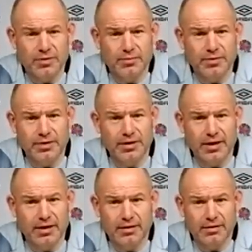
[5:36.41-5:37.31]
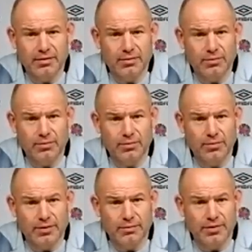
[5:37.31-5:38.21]
We
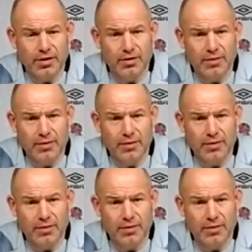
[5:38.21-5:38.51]
don't